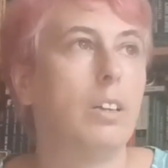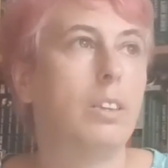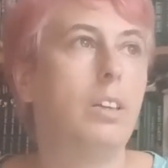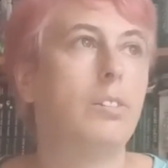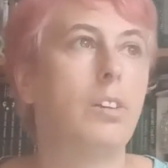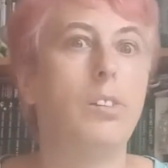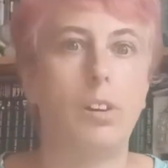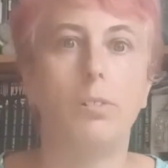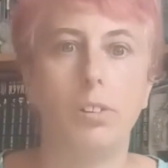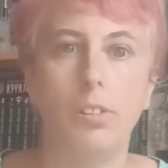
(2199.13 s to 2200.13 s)
these
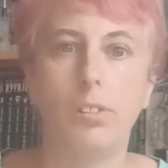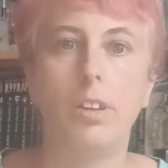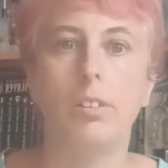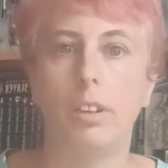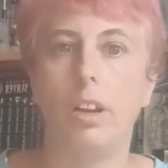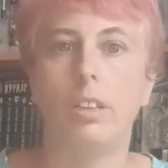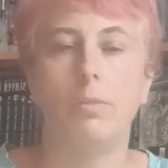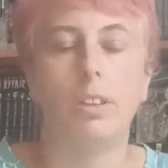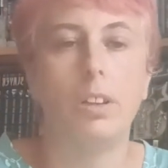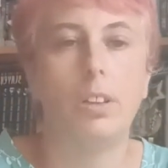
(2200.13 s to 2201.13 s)
consultancies, like the
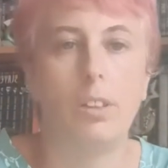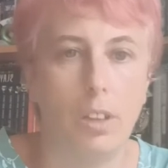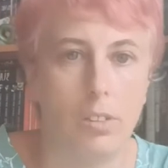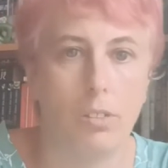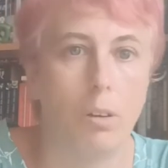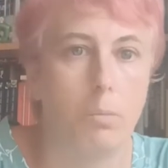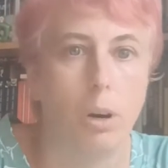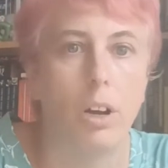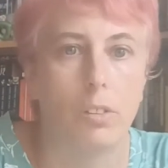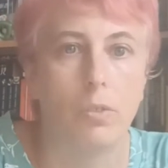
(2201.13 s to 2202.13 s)
one that Tom
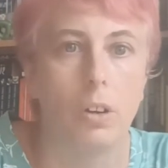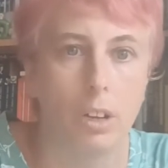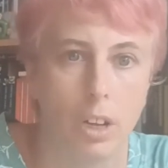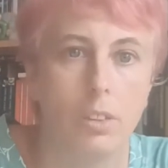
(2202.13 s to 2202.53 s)
worked for,